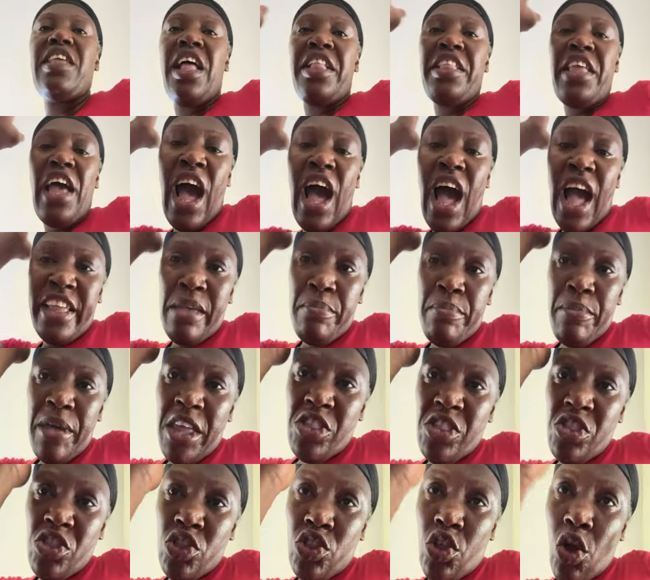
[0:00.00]
And the
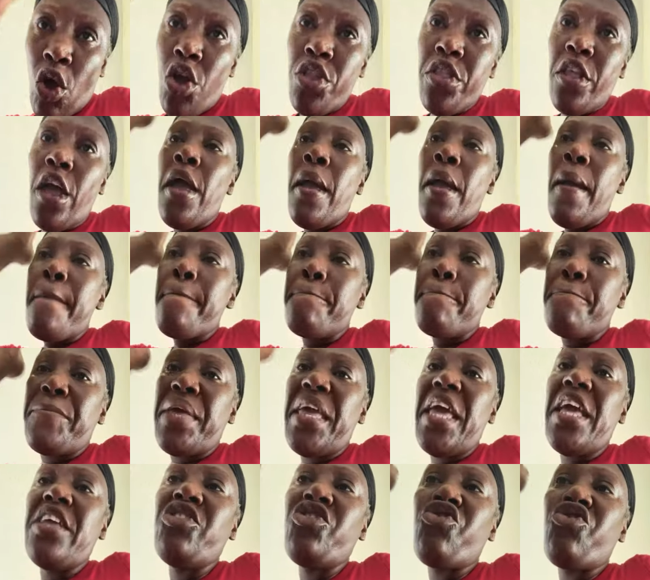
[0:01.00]
argument done.
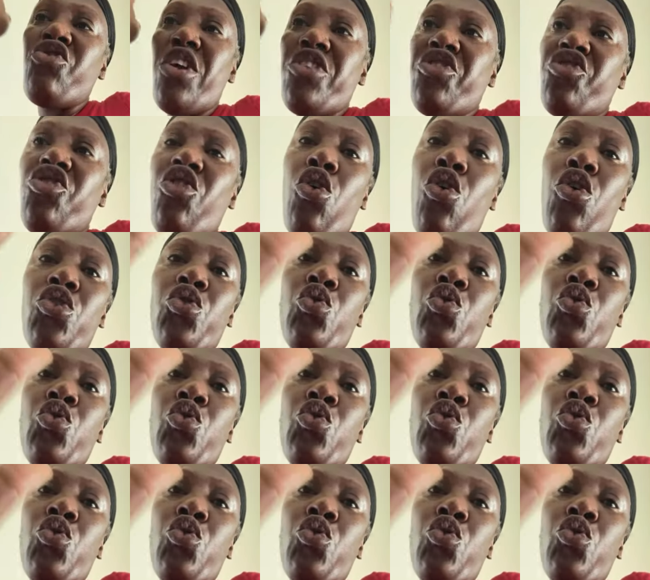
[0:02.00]
Big stretch out